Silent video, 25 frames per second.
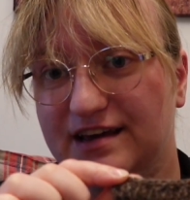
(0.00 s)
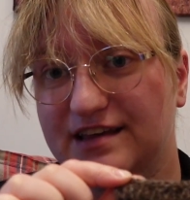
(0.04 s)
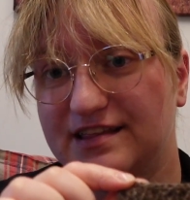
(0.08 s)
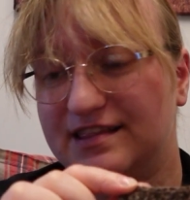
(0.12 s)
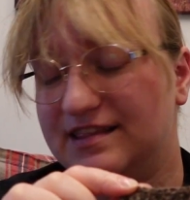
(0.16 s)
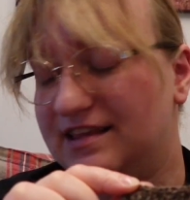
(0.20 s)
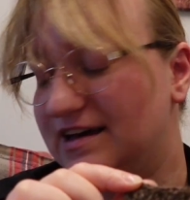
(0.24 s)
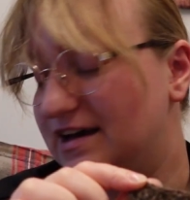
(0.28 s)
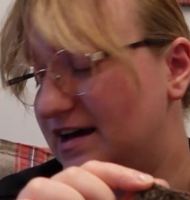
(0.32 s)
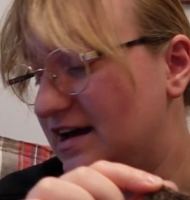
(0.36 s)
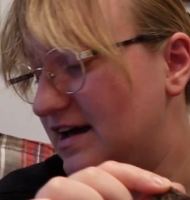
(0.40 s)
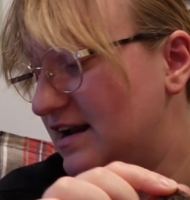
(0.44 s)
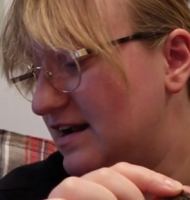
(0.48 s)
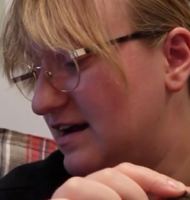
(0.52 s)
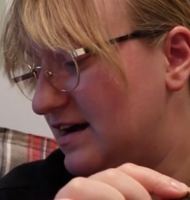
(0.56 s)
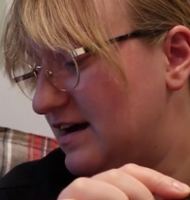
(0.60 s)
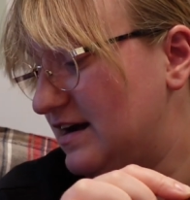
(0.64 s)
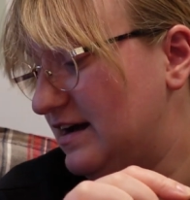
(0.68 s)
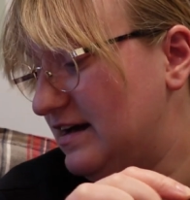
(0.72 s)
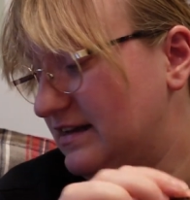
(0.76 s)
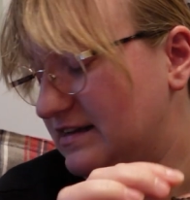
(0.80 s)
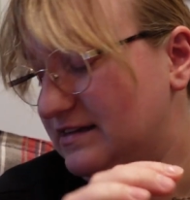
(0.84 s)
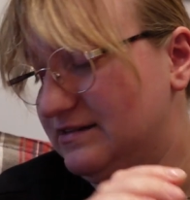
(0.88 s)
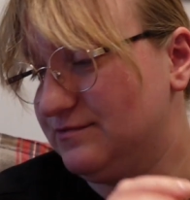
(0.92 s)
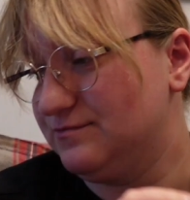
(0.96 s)
that
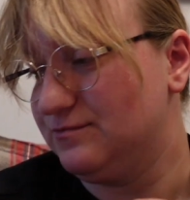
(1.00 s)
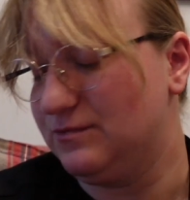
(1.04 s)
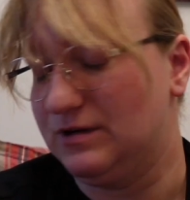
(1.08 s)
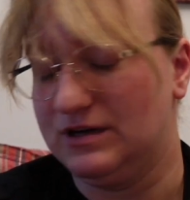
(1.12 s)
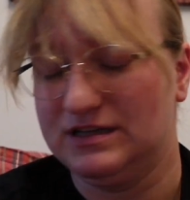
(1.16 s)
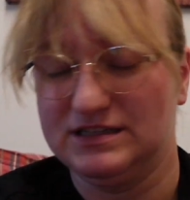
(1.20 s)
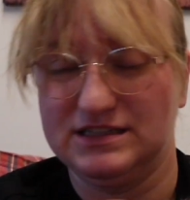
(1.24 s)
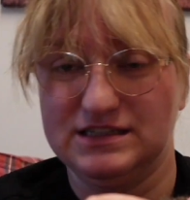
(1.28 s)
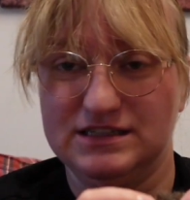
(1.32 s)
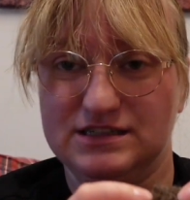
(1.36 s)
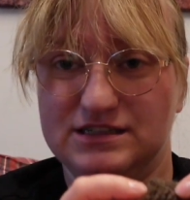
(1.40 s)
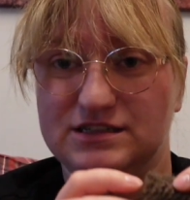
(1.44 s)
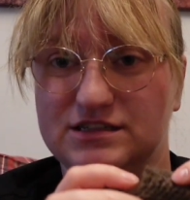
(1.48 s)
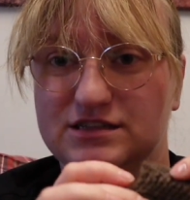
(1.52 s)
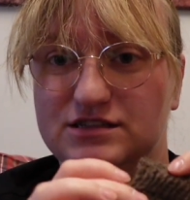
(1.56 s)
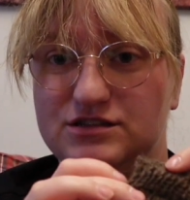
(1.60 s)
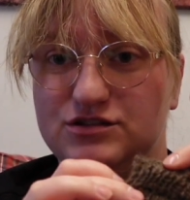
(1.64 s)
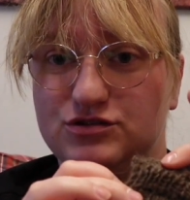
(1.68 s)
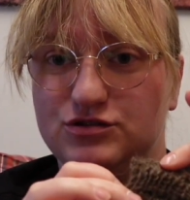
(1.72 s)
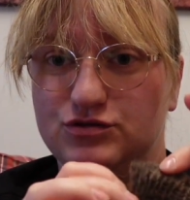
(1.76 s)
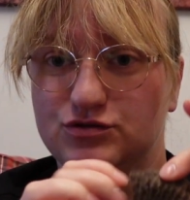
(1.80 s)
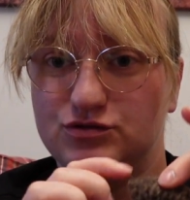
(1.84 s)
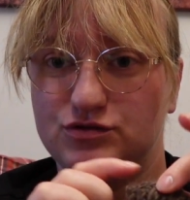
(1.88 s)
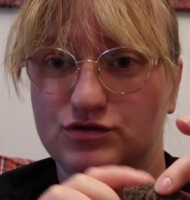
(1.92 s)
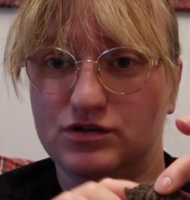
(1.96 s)
I wanted
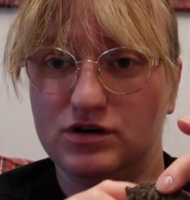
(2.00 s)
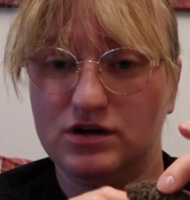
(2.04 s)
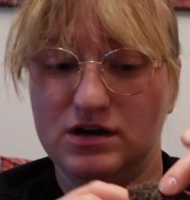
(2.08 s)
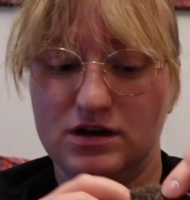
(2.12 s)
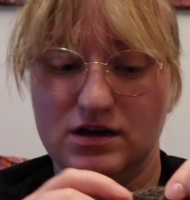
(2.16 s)
to